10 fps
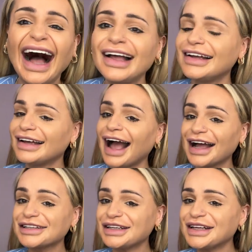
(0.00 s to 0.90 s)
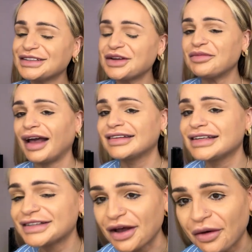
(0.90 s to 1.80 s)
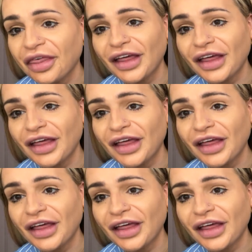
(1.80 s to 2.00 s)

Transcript: It actually is doing better. So,